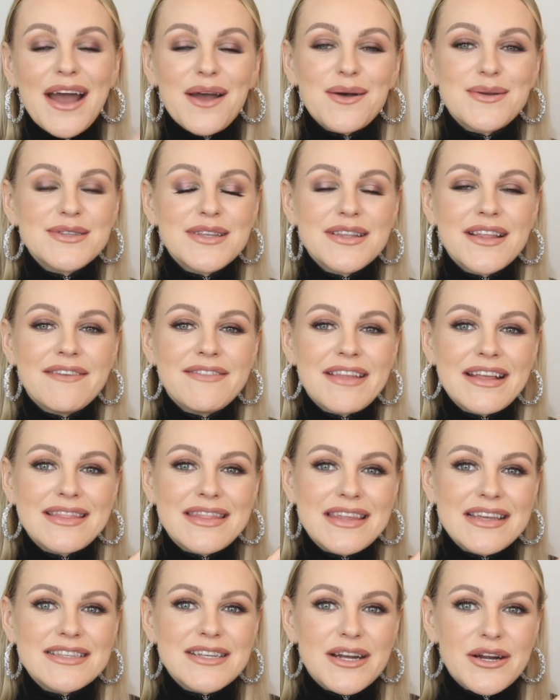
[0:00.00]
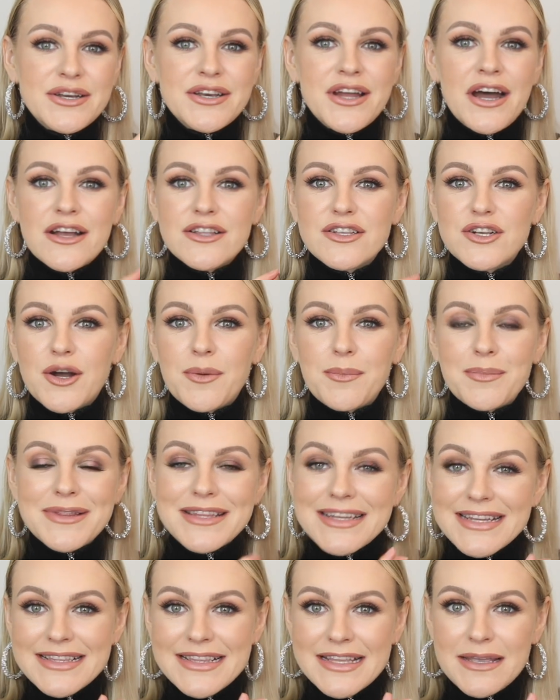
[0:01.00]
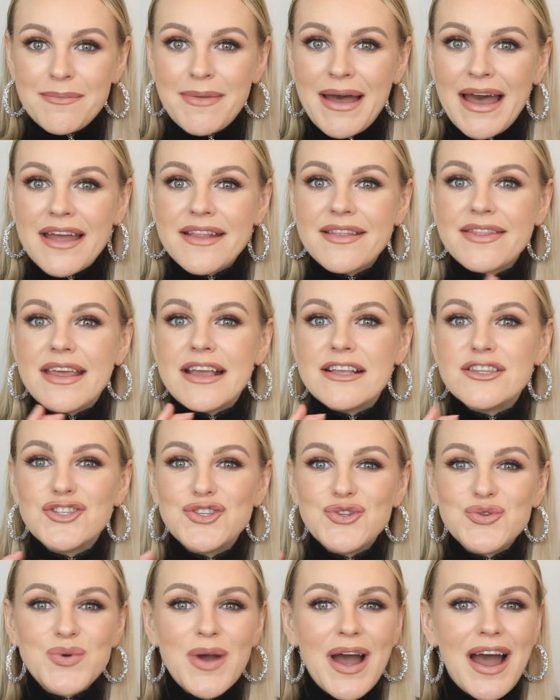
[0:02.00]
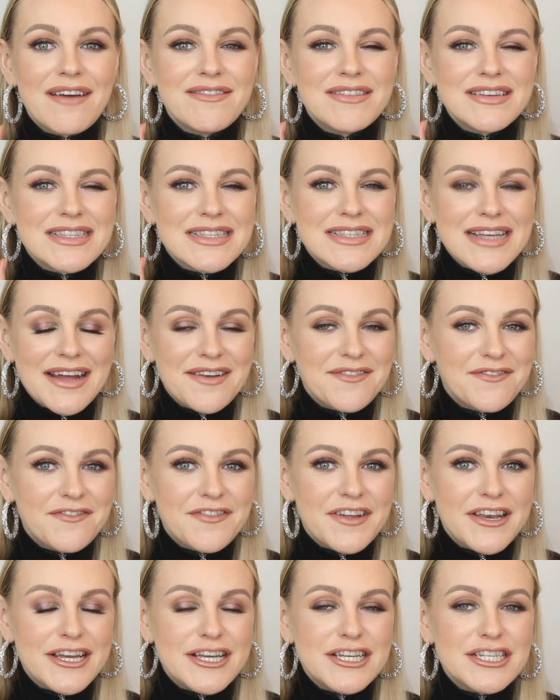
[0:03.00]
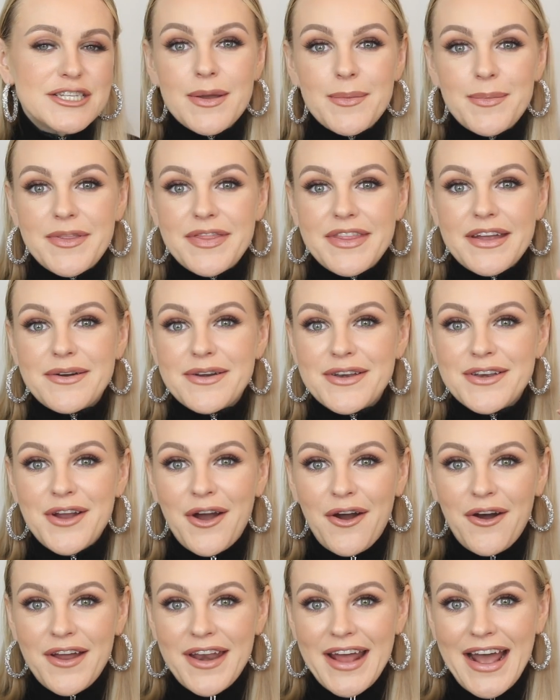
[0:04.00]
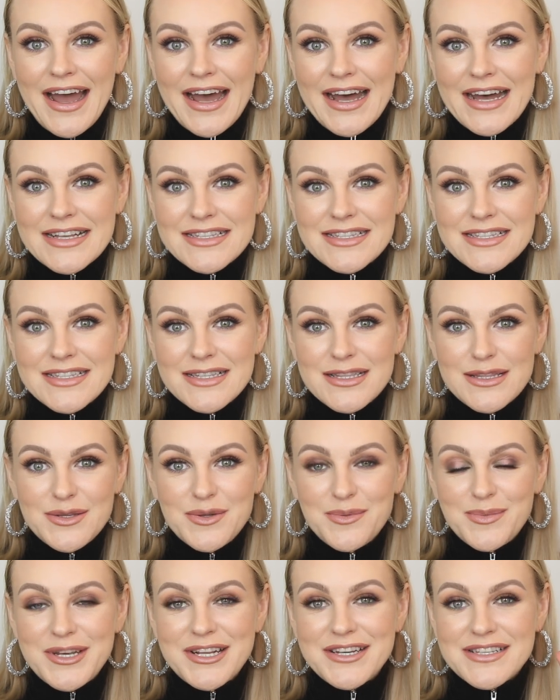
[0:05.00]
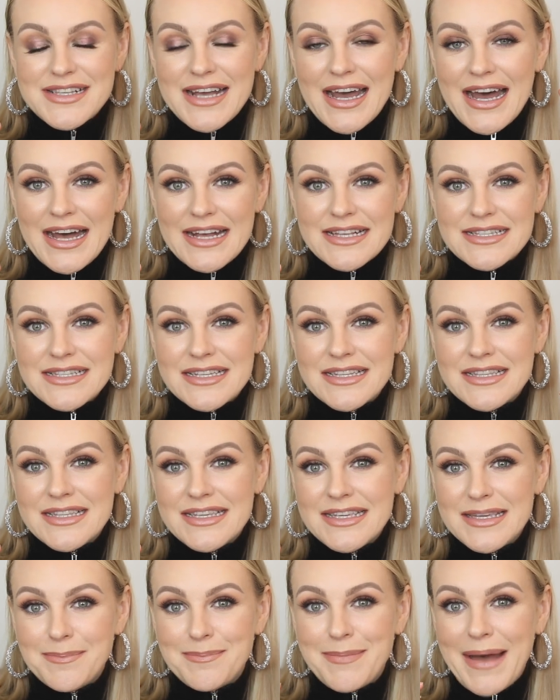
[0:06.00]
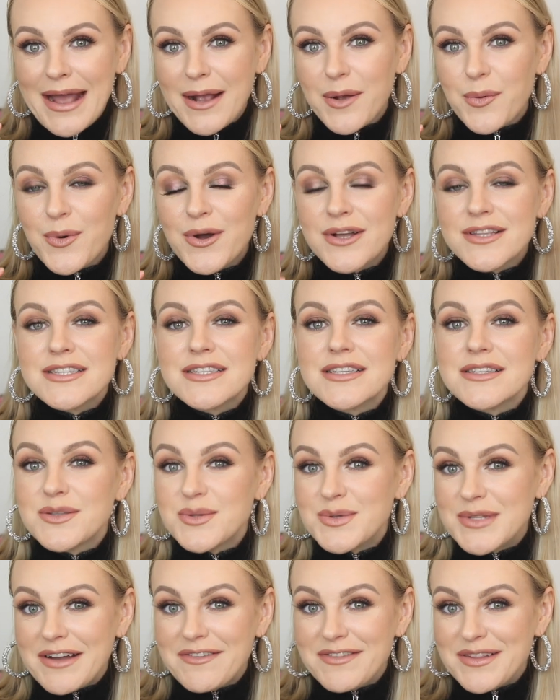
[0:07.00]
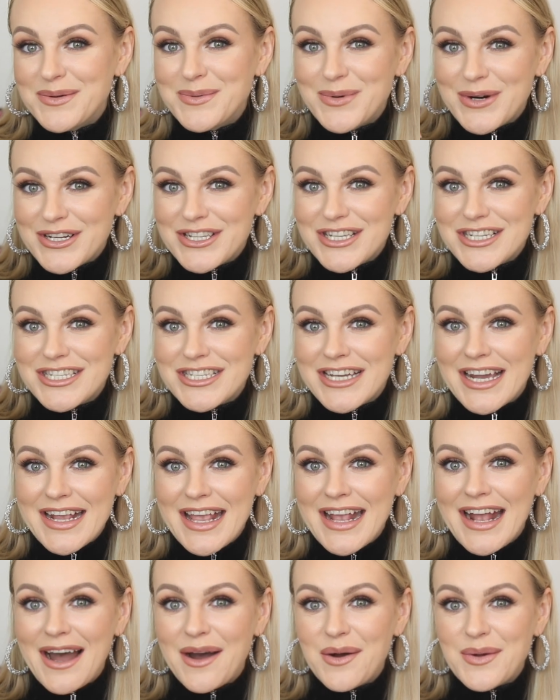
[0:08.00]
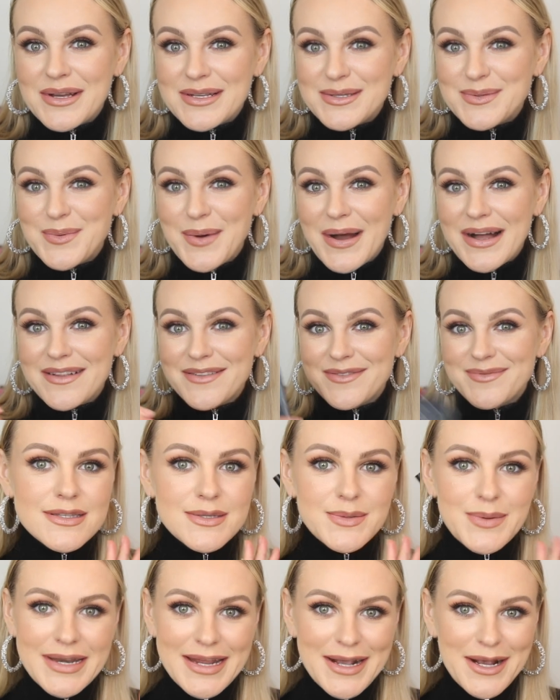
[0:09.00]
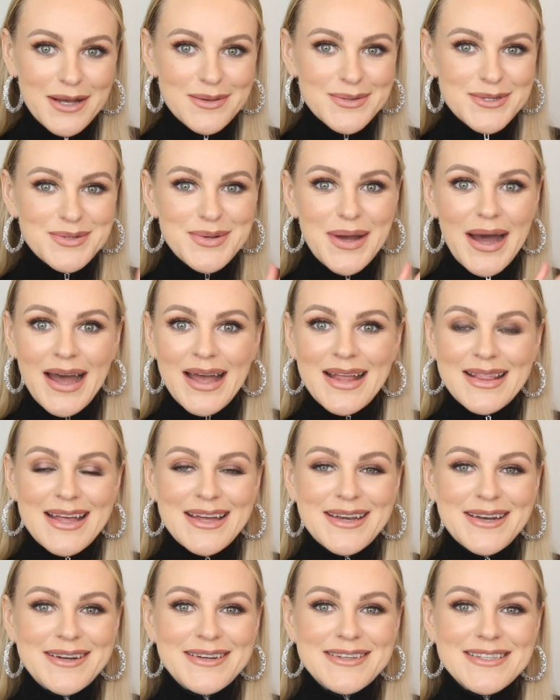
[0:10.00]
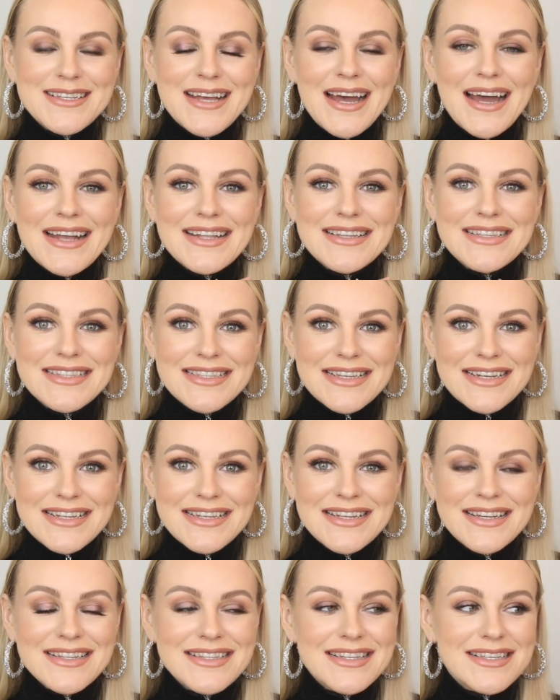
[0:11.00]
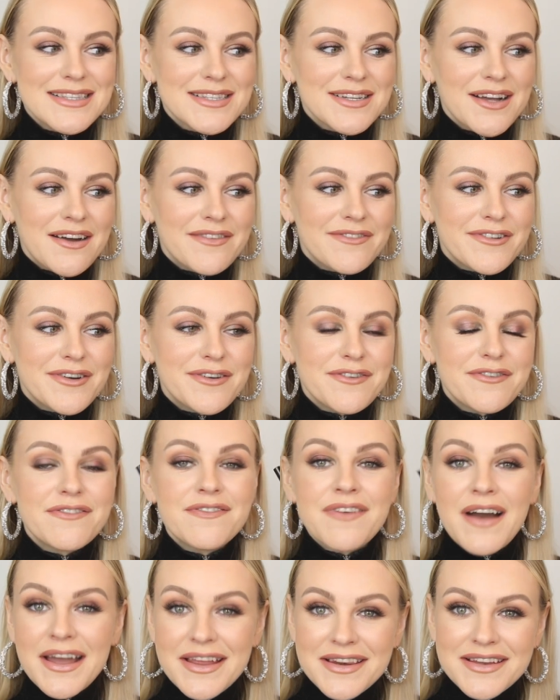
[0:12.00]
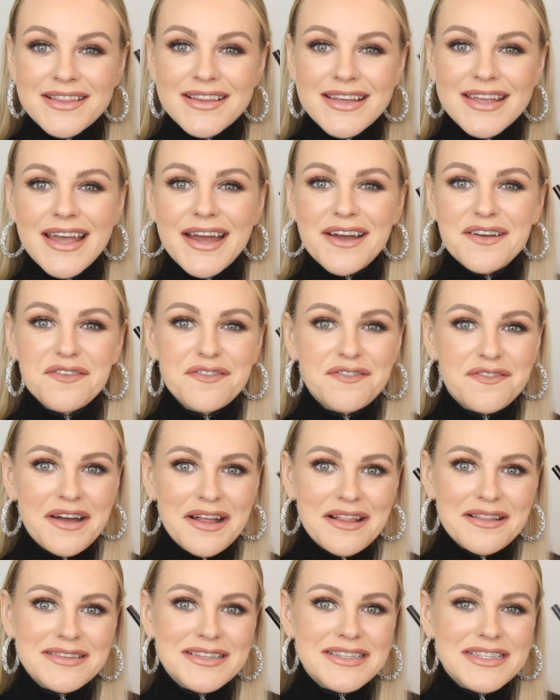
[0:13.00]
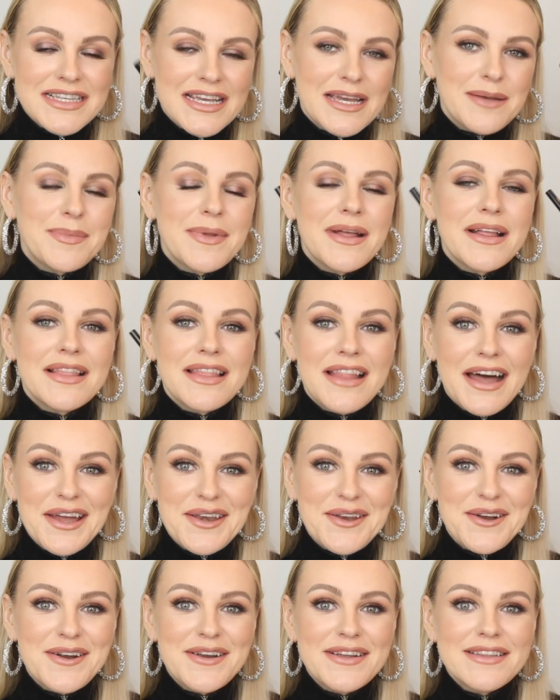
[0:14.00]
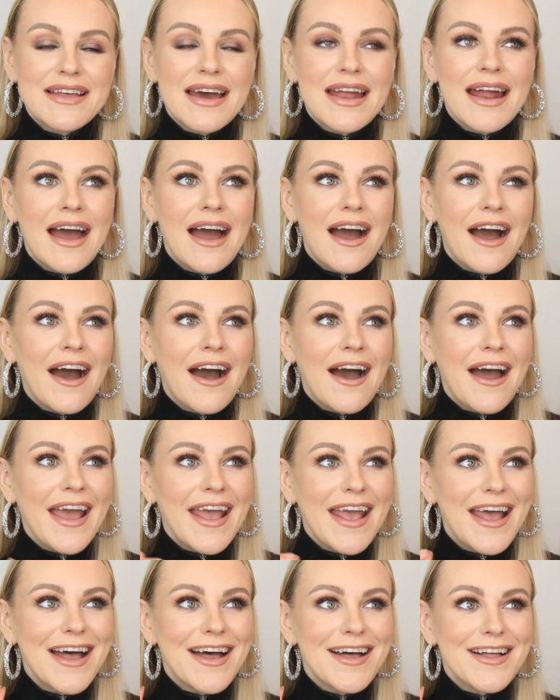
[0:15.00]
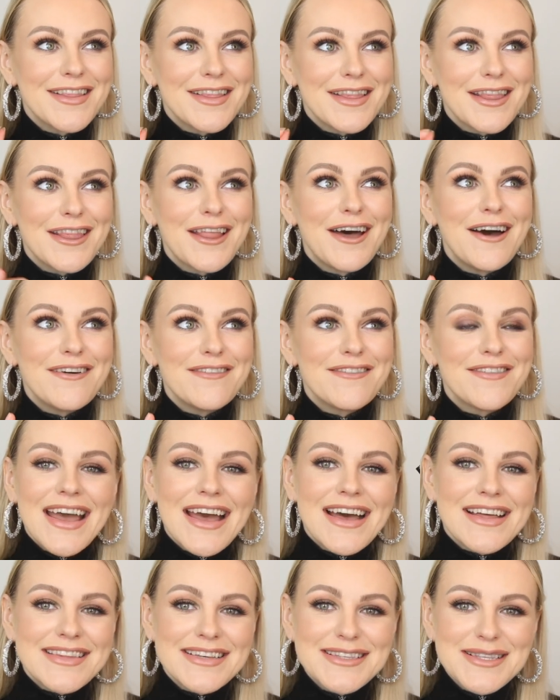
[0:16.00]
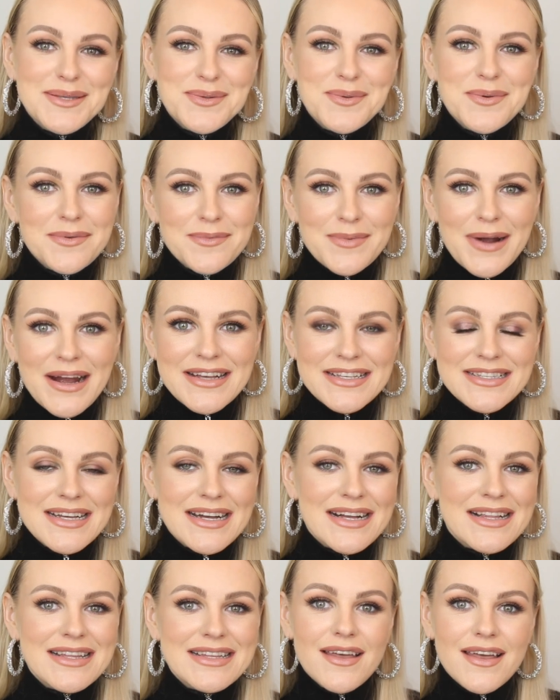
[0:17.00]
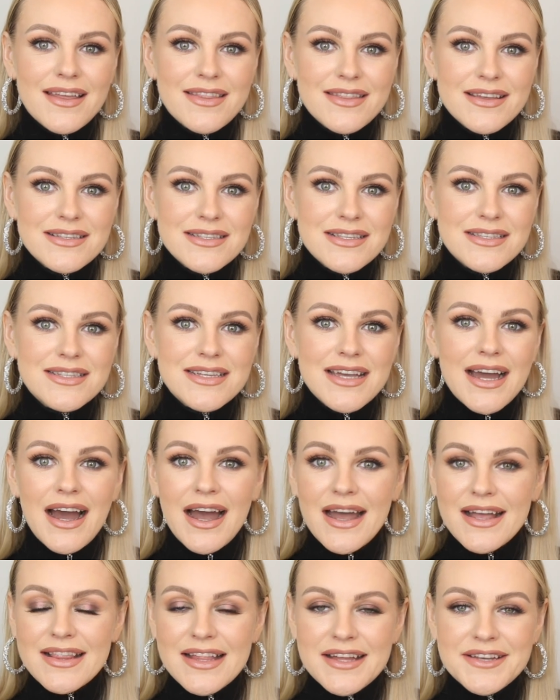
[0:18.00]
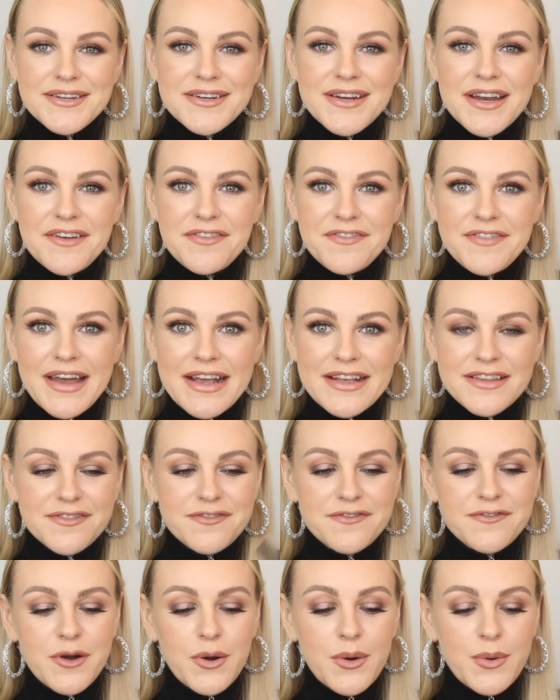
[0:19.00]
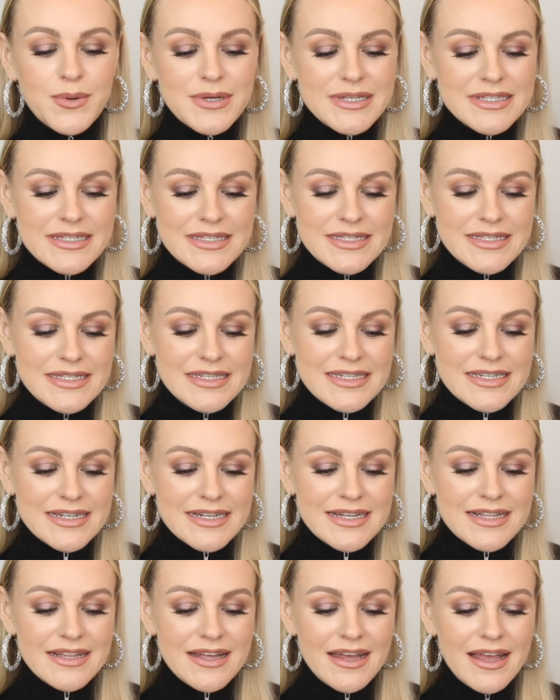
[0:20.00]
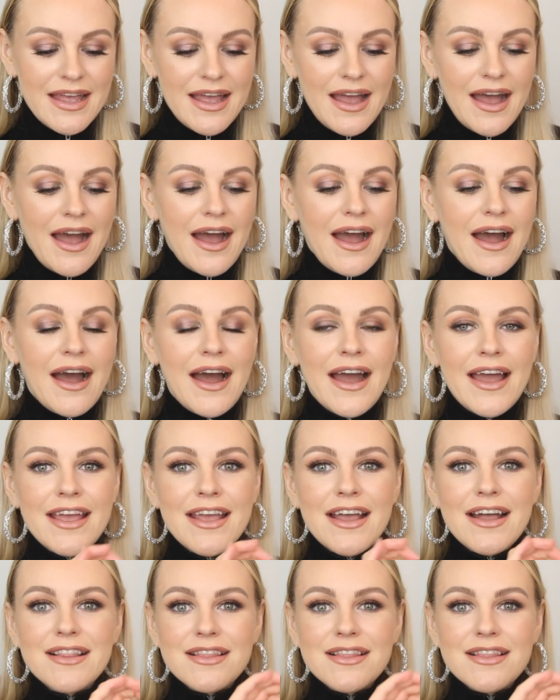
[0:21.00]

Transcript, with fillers: I also love that these are not completely matte. They do have a satin finish, but they're not as luminous as the MAC ones, so definitely worth checking out as well. So when it comes to eyeliners, I did discover finally a felt tip liner that I love. And this is from S L, and this is the Eyeliner Effect Faux Seal. I